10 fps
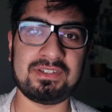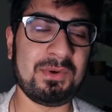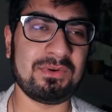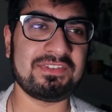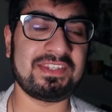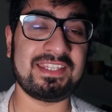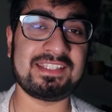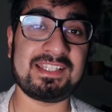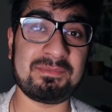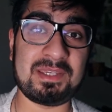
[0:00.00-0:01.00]
One of the
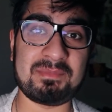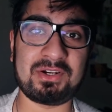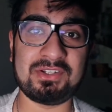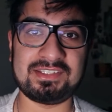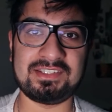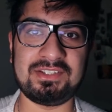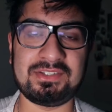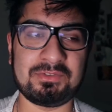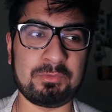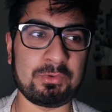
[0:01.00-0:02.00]
things that me and my cousin
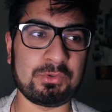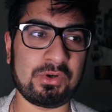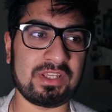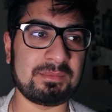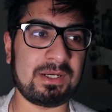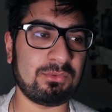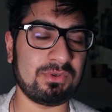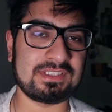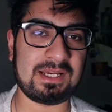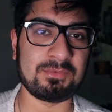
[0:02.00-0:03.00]
Yusuf we were talking about
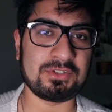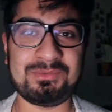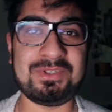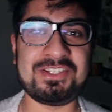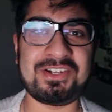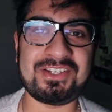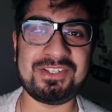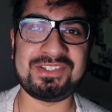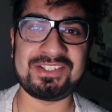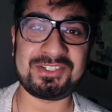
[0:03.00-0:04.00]
was how much we enjoyed
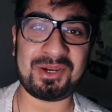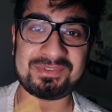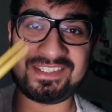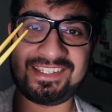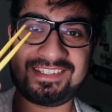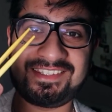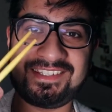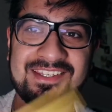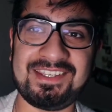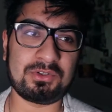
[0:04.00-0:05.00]
using chopsticks.
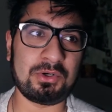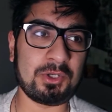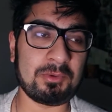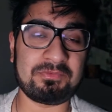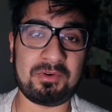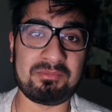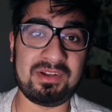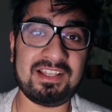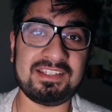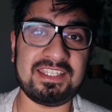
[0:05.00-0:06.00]
Growing up from
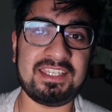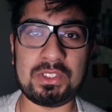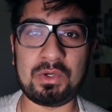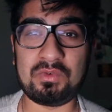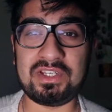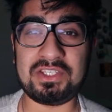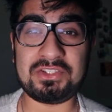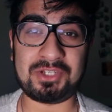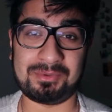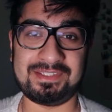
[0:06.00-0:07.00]
Burnley, we don't really use
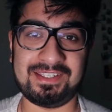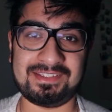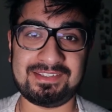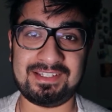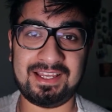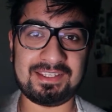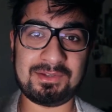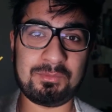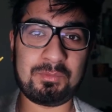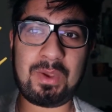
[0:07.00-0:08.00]
chopsticks. Like,
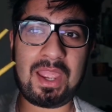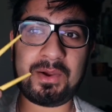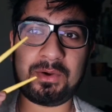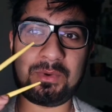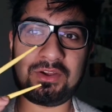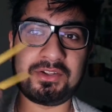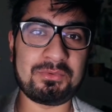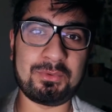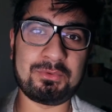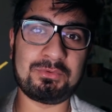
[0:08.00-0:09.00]
where where on earth
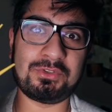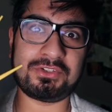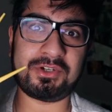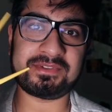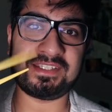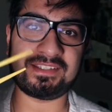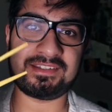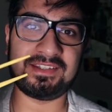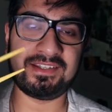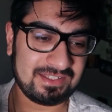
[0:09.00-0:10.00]
would we use
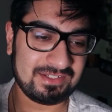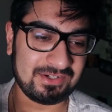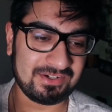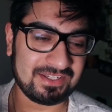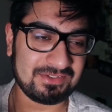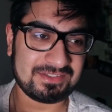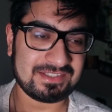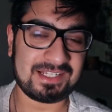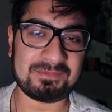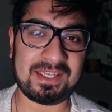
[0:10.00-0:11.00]
chopsticks? You know, he was just
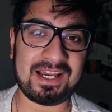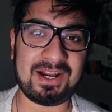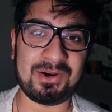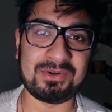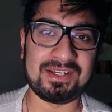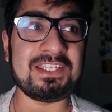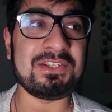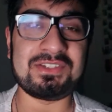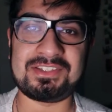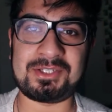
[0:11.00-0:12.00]
telling me how he
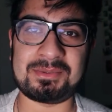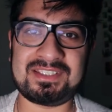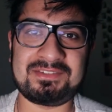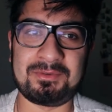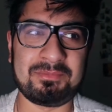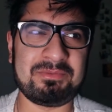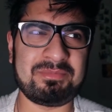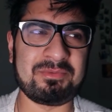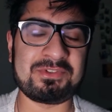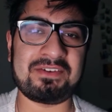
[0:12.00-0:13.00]
uses chopsticks for
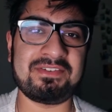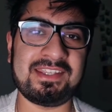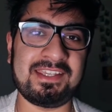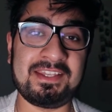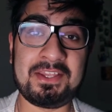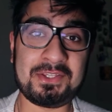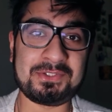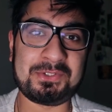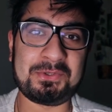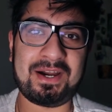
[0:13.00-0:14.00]
pretty much everything.
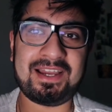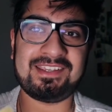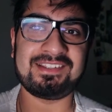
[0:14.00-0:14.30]
So do I.